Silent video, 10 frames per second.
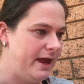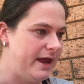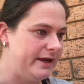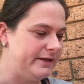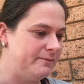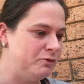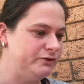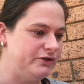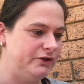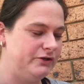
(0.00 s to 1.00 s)
And I'm
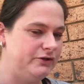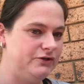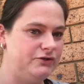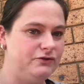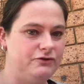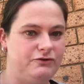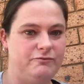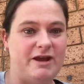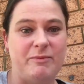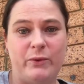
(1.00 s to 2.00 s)
also going
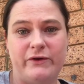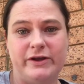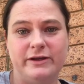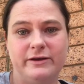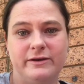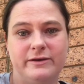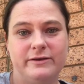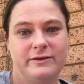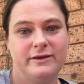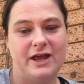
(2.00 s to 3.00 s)
to baby wearing
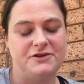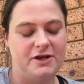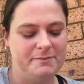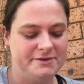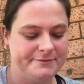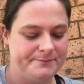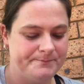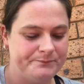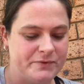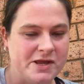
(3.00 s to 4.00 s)
catch-ups.
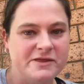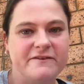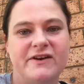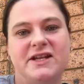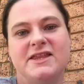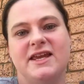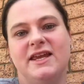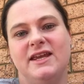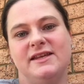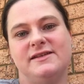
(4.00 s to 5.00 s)
The funny
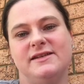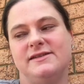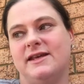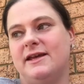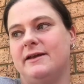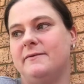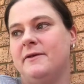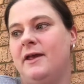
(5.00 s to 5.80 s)
thing is that